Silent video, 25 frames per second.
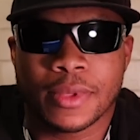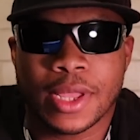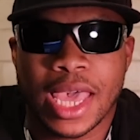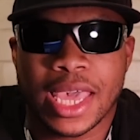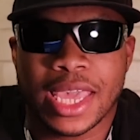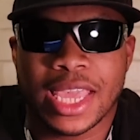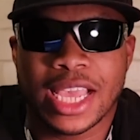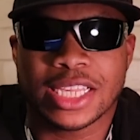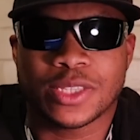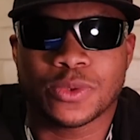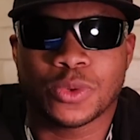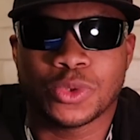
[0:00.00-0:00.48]
I
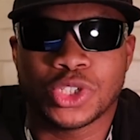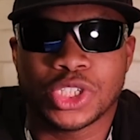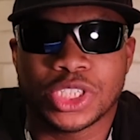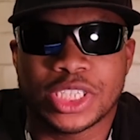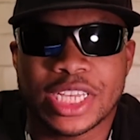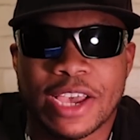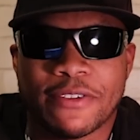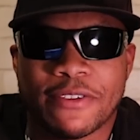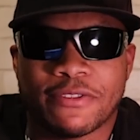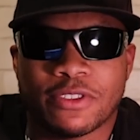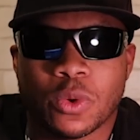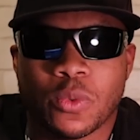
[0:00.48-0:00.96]
guess we'll
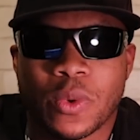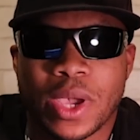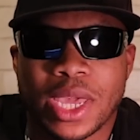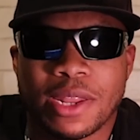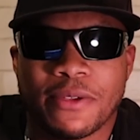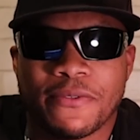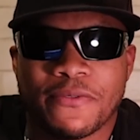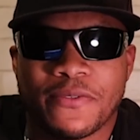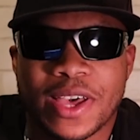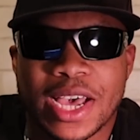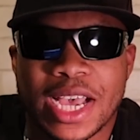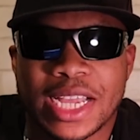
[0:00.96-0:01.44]
just have to wait
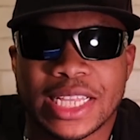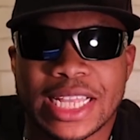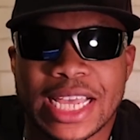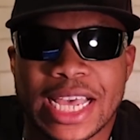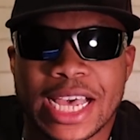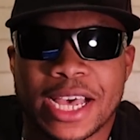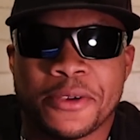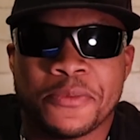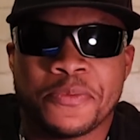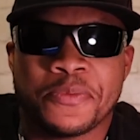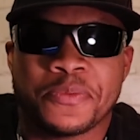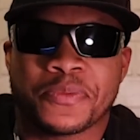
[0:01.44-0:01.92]
and find
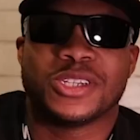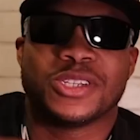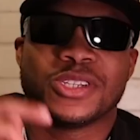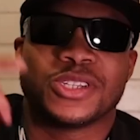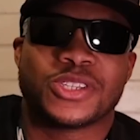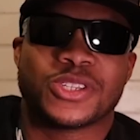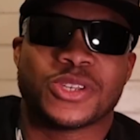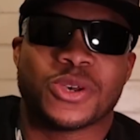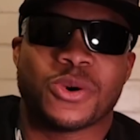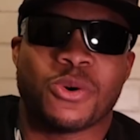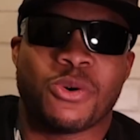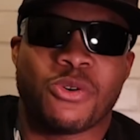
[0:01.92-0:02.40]
out.
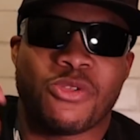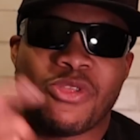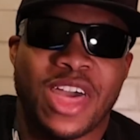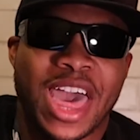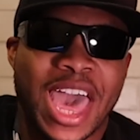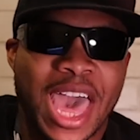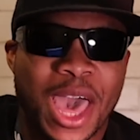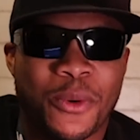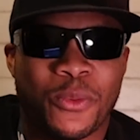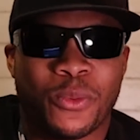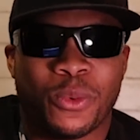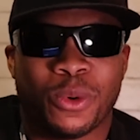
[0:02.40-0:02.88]
So
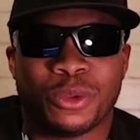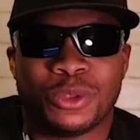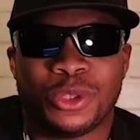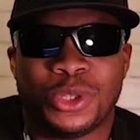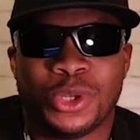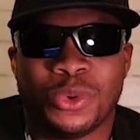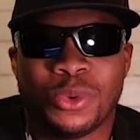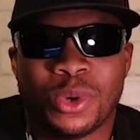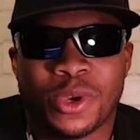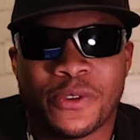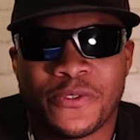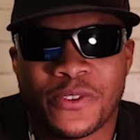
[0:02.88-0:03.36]
that will
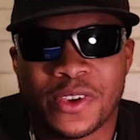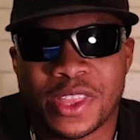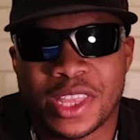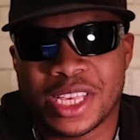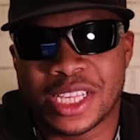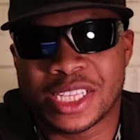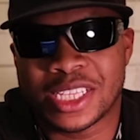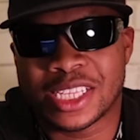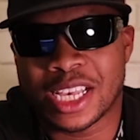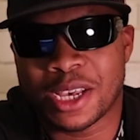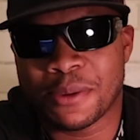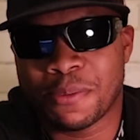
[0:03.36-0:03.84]
do it for
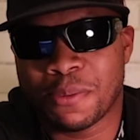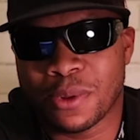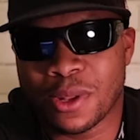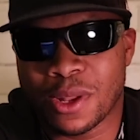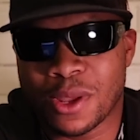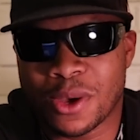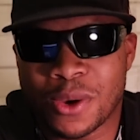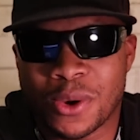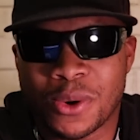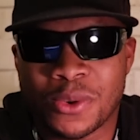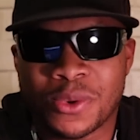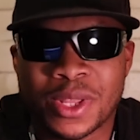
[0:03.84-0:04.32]
this
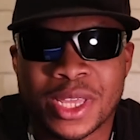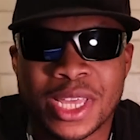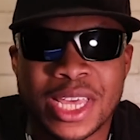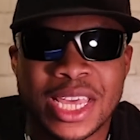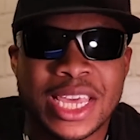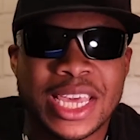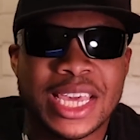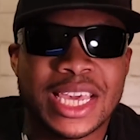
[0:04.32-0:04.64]
upload.